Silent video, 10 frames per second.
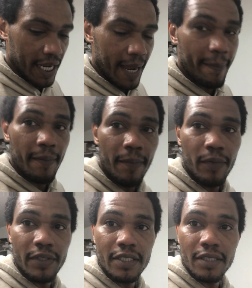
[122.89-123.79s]
happen, but
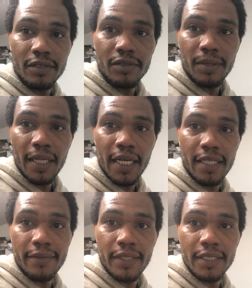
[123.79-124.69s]
we still do it
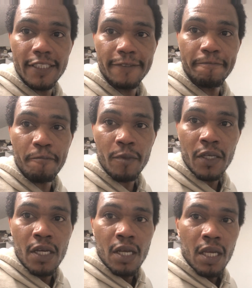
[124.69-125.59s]
anyways.
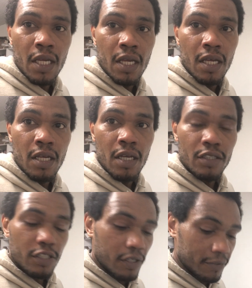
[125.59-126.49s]

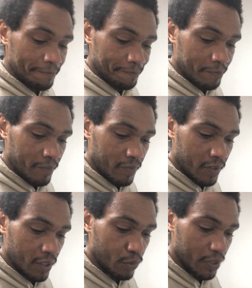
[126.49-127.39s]
So
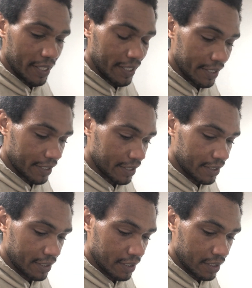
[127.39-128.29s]
with here,
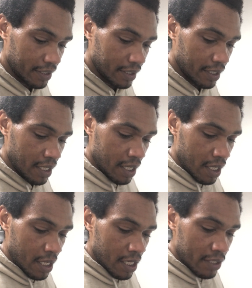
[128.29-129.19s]

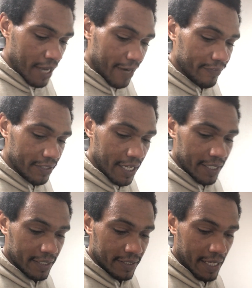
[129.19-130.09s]
you have to take
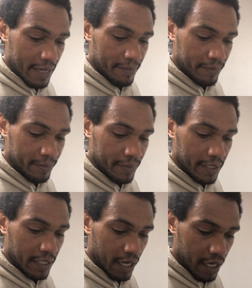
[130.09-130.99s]
the same
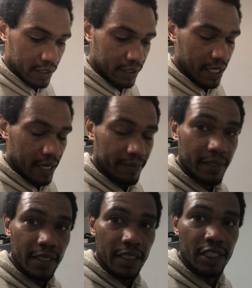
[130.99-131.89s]
concept,
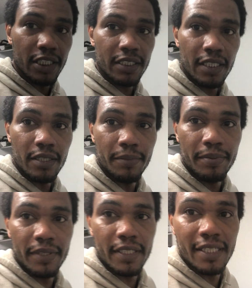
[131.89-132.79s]
just the
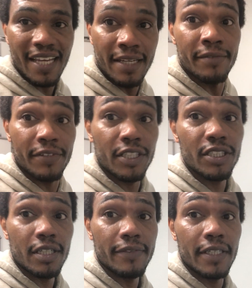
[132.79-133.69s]
complete inverse
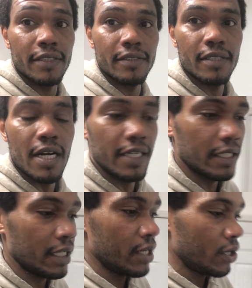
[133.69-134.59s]
of it, right?
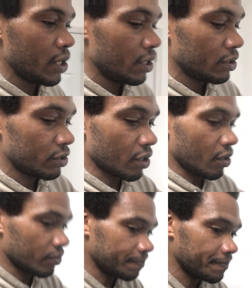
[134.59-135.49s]
So